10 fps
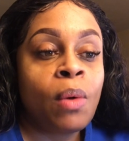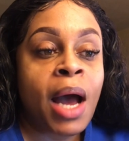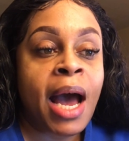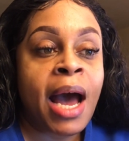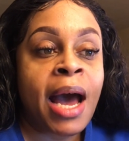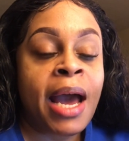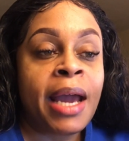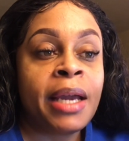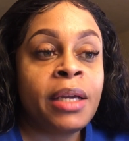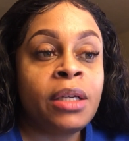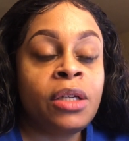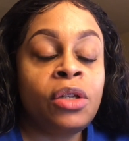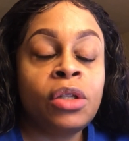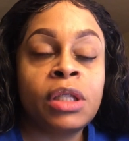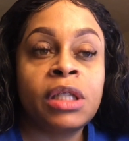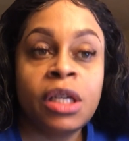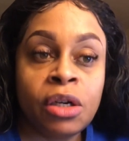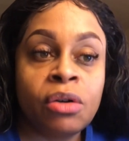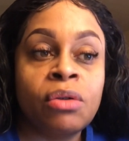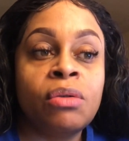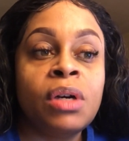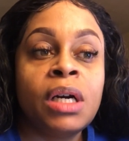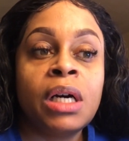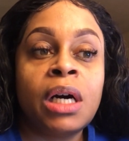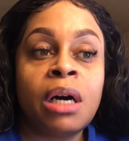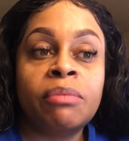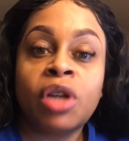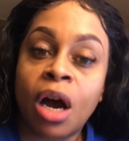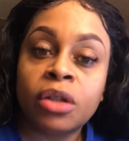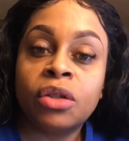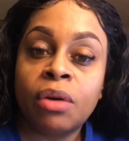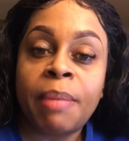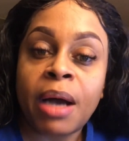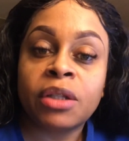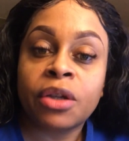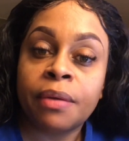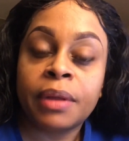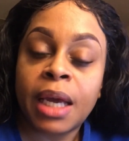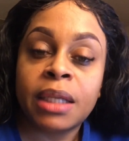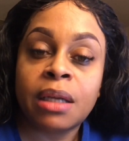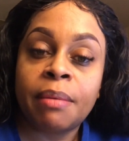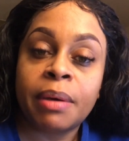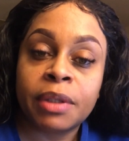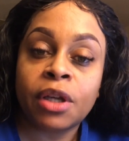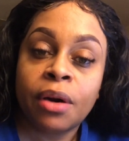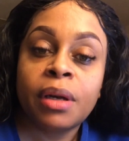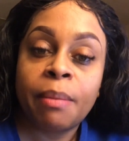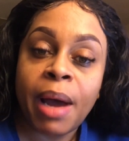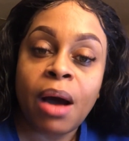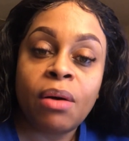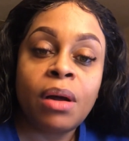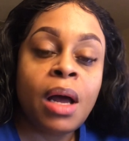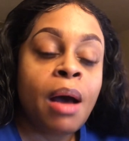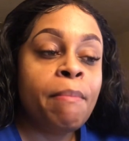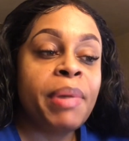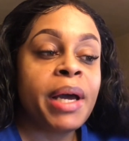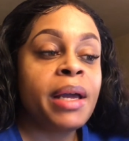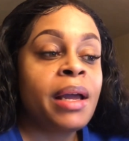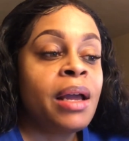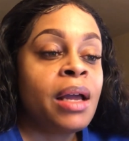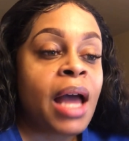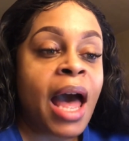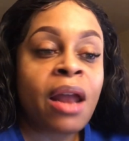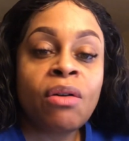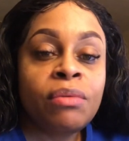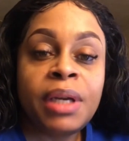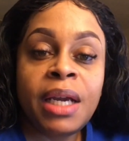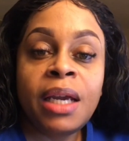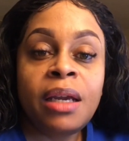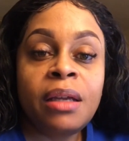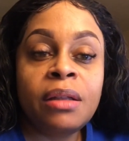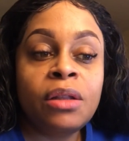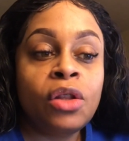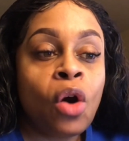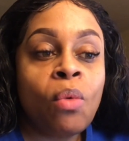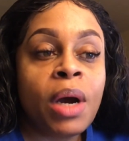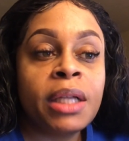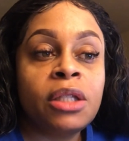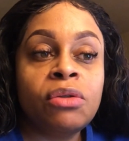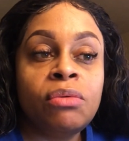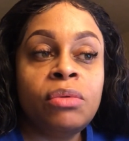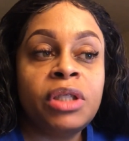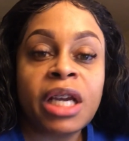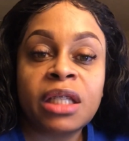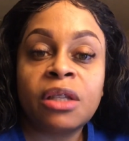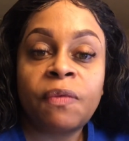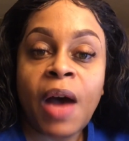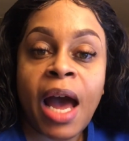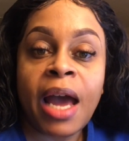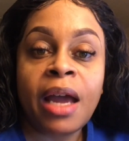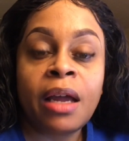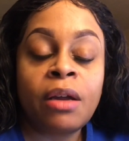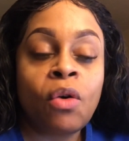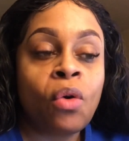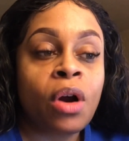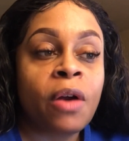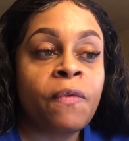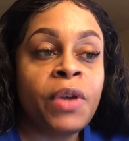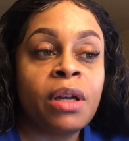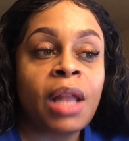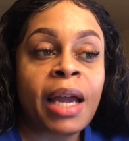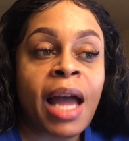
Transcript: I still talk to about certain things I'm uncertain about, but I don't need no one to justify or feel like I